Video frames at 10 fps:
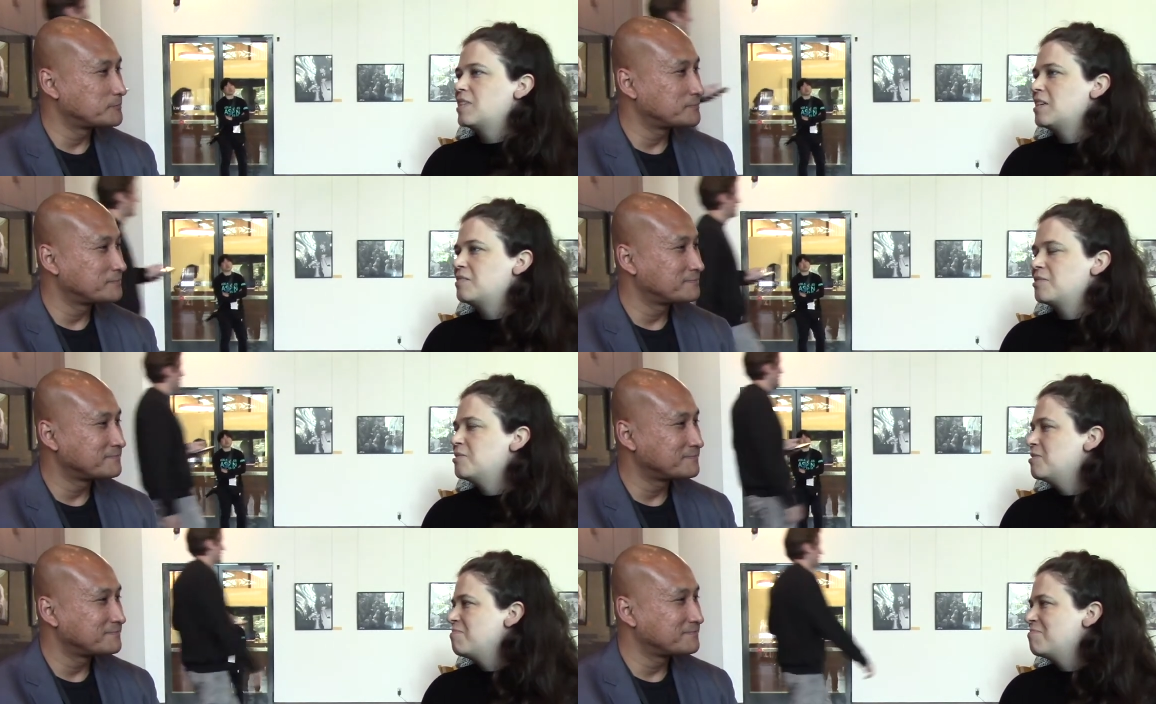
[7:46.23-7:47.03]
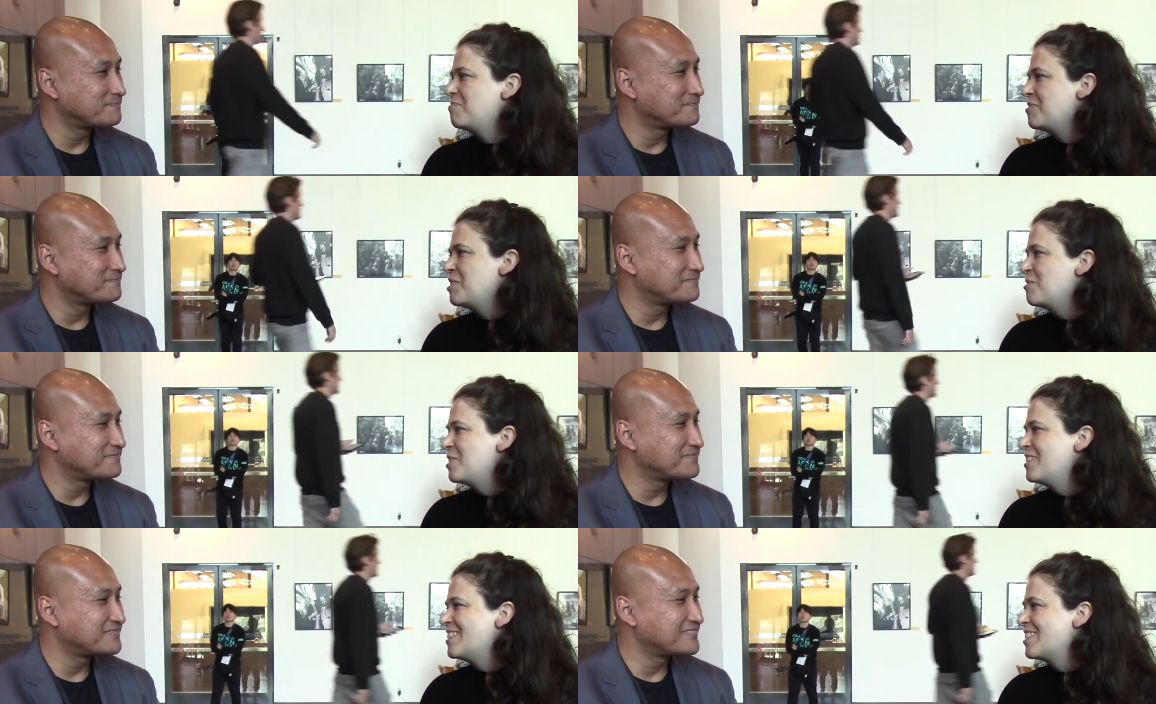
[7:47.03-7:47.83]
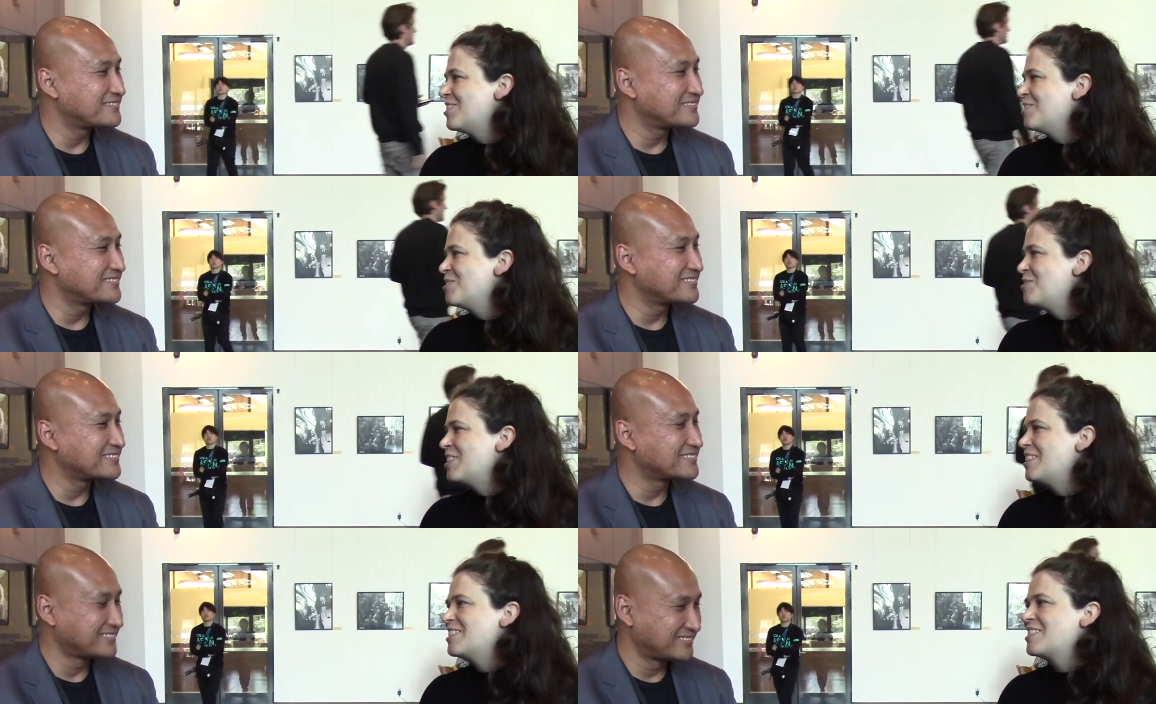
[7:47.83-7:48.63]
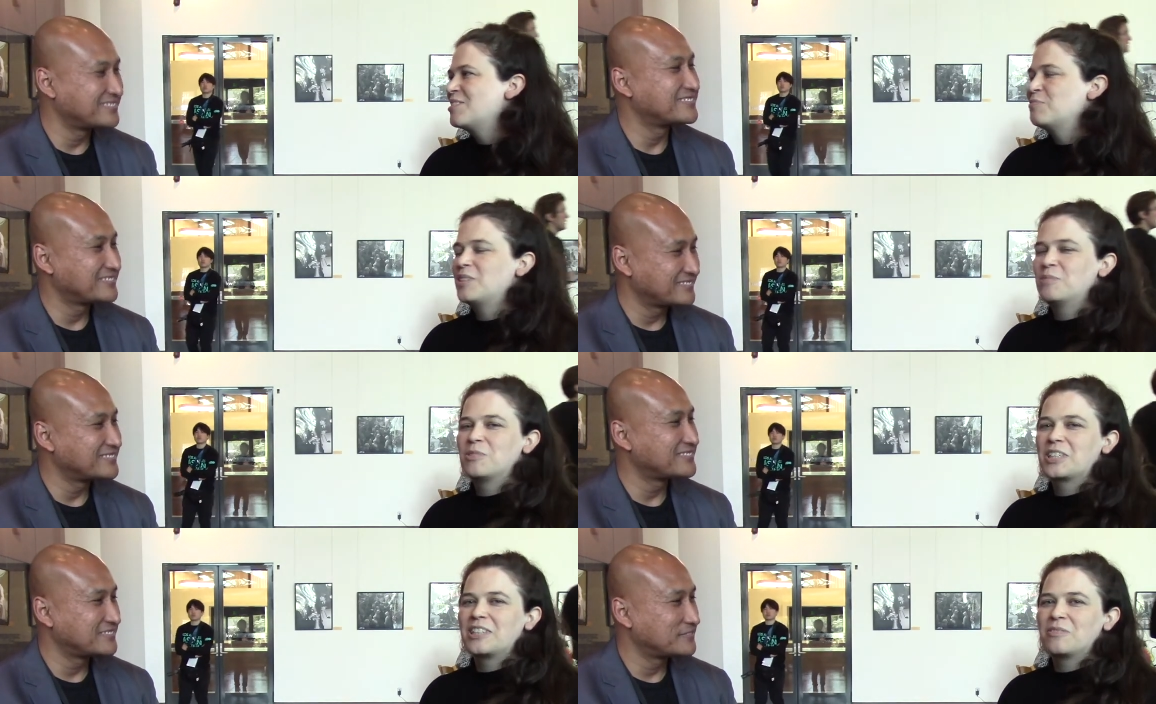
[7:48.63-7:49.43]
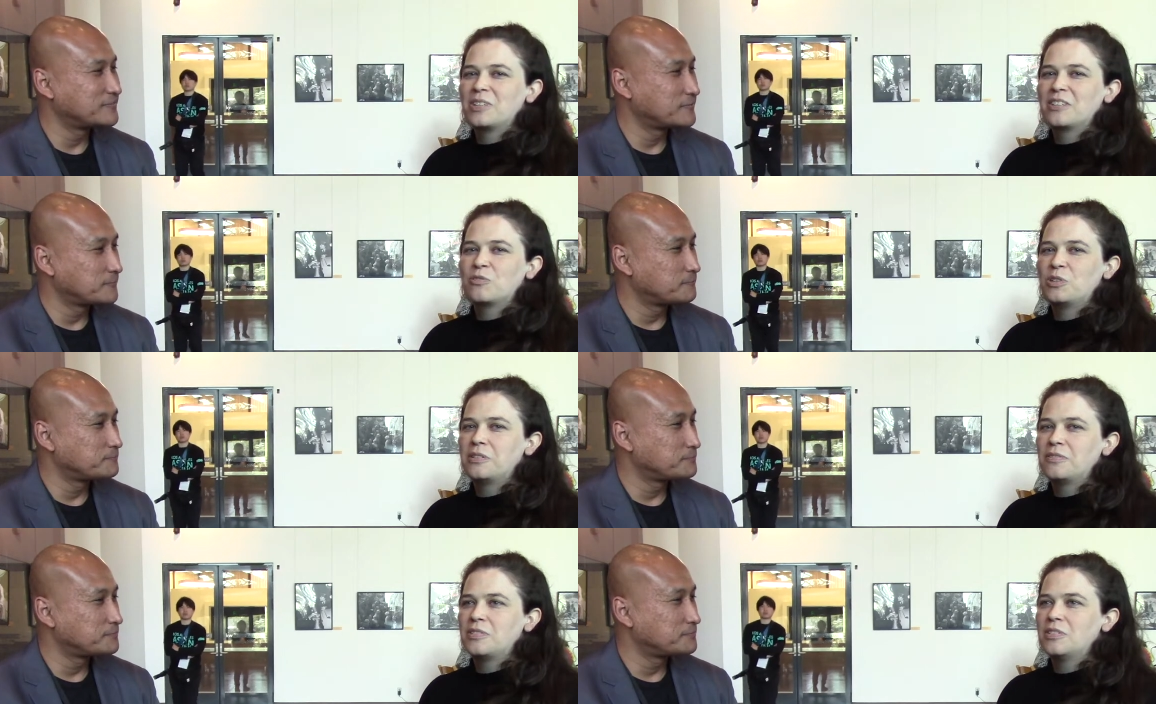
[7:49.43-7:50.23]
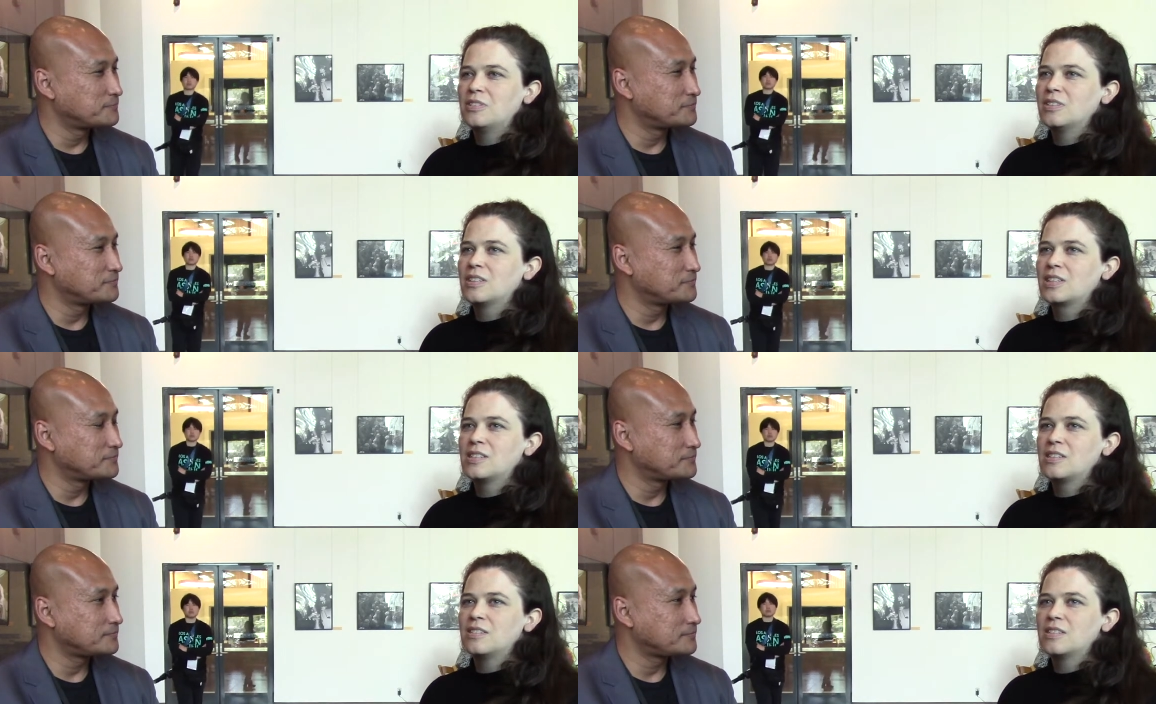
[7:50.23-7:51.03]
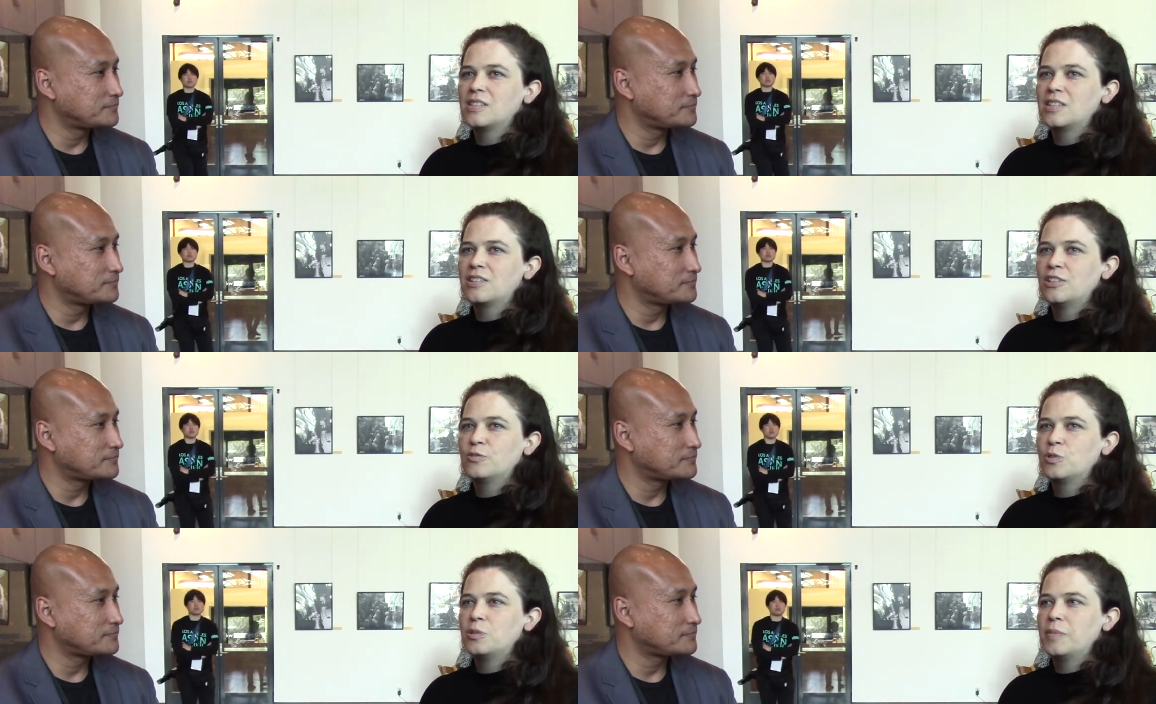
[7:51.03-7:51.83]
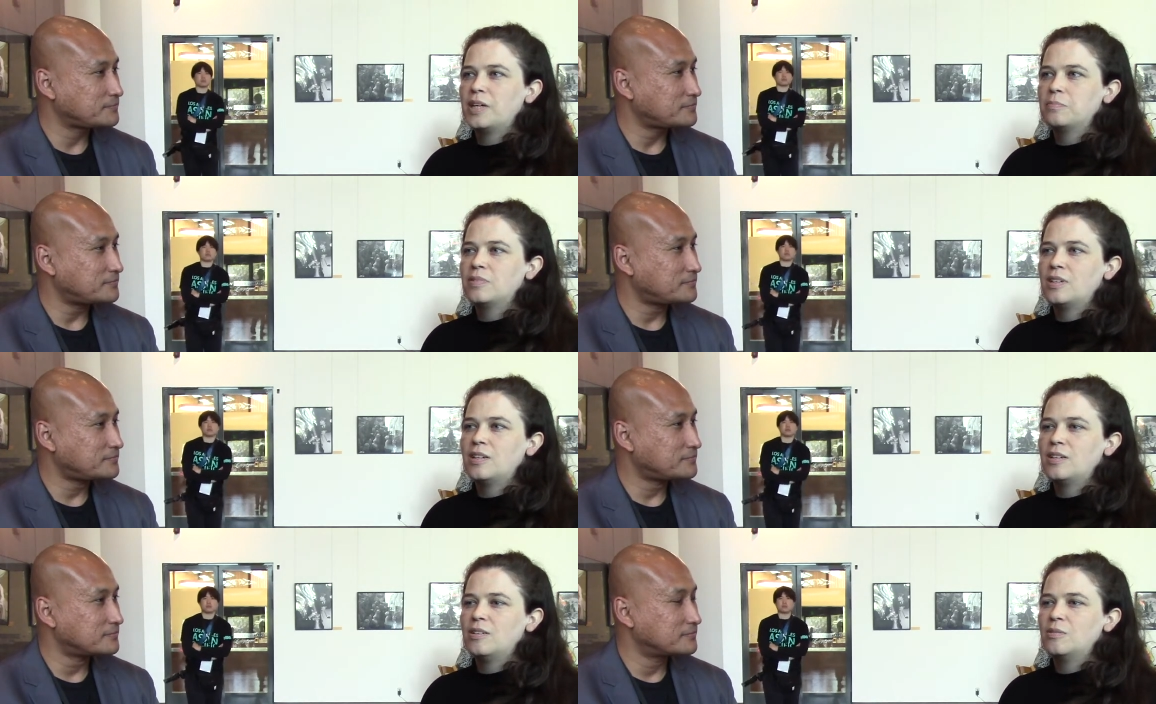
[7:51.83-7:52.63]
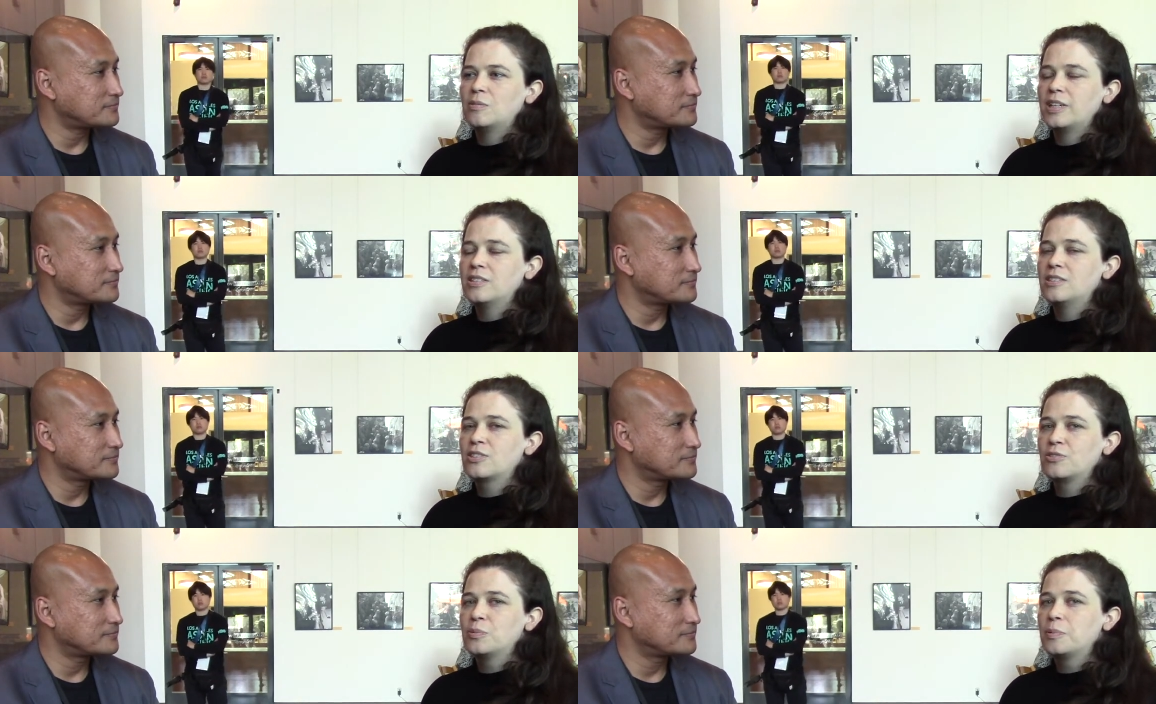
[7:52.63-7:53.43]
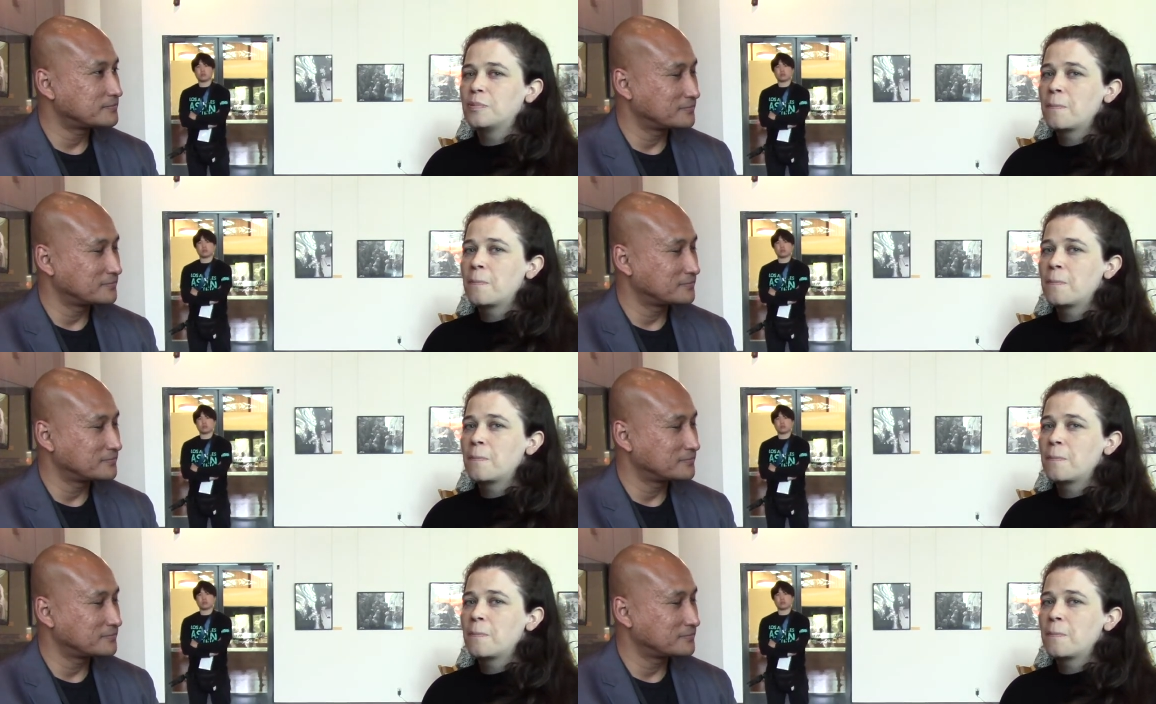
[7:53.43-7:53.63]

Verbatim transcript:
Speaker 1: I don't know where to go from there, so I'm working with a wonderful consultancy called Roadmap Writers Group.